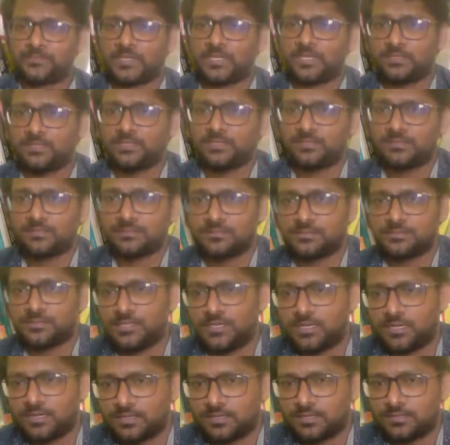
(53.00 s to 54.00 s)
Kadir,
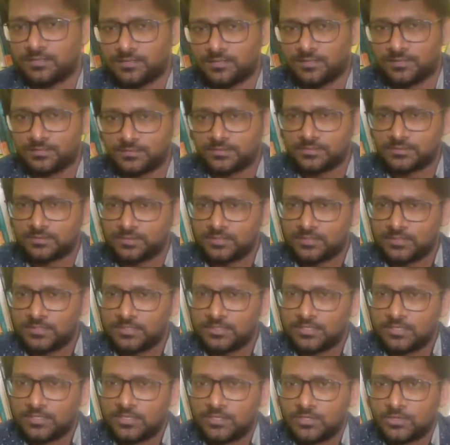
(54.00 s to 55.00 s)
yeah, Kadir.
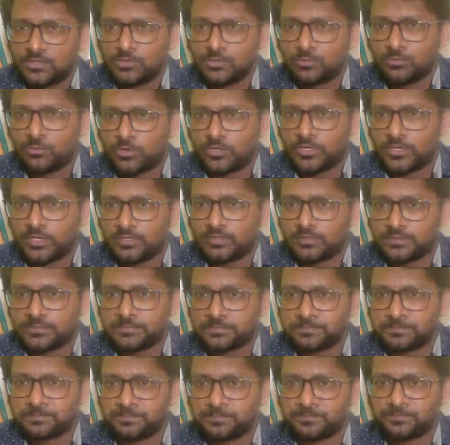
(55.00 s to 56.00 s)
Morning.
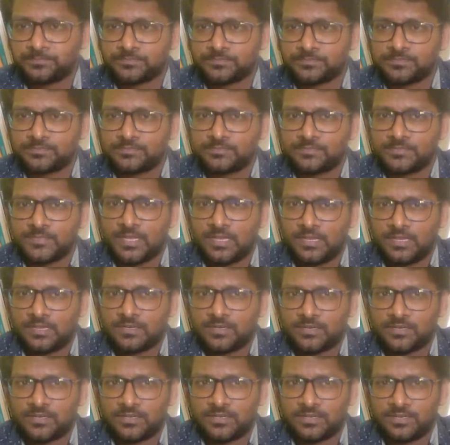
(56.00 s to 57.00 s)

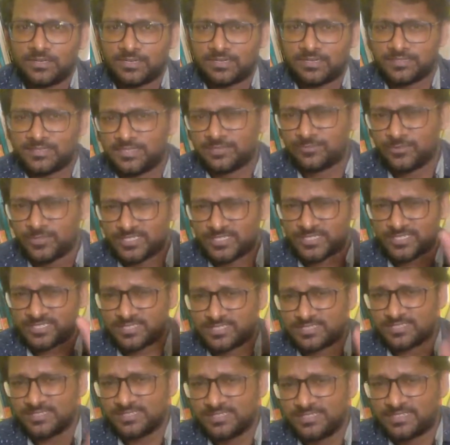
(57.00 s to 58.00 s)
There
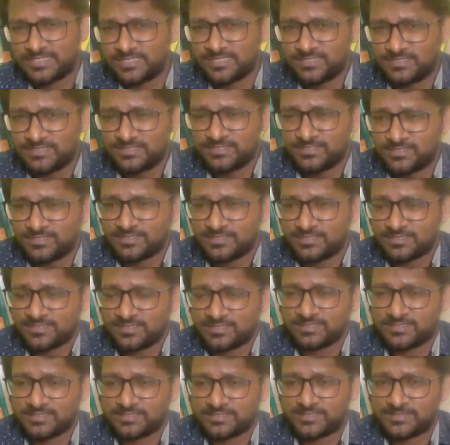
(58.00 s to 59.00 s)
was
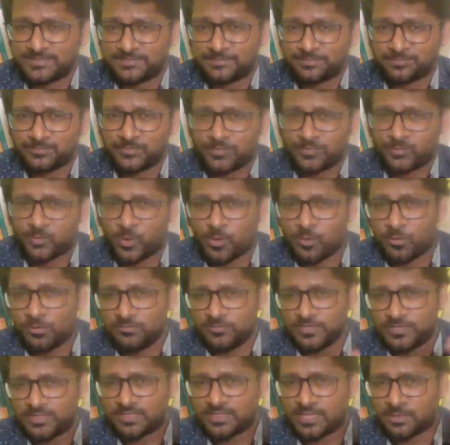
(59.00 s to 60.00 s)
little problem
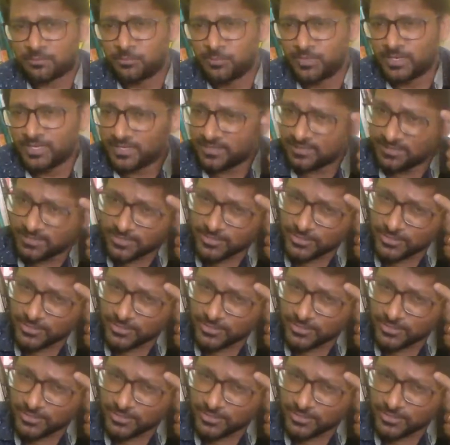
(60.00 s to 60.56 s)
with thumbnail,